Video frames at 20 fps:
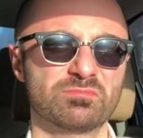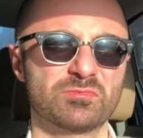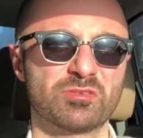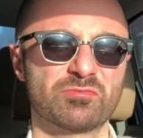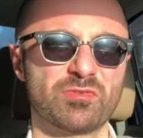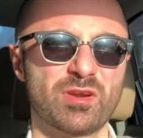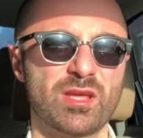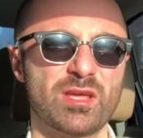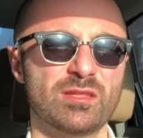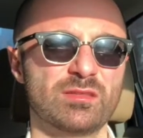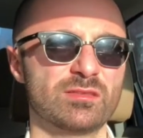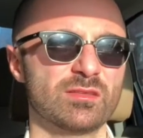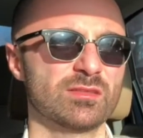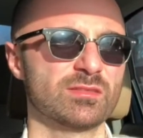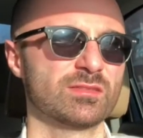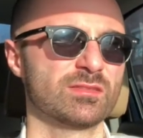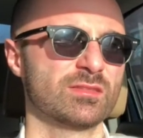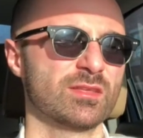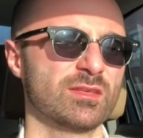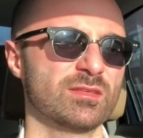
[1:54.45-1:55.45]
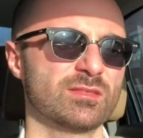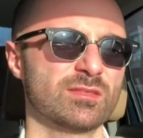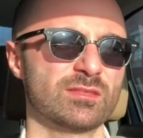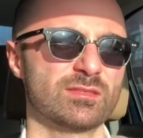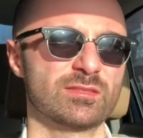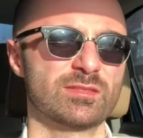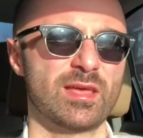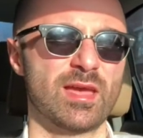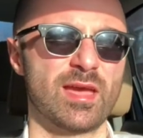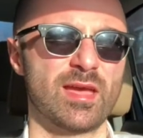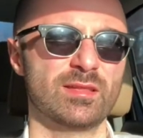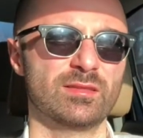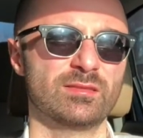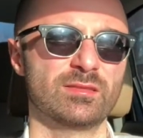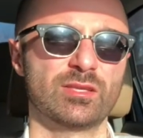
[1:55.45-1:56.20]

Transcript: great. It's this, it's that.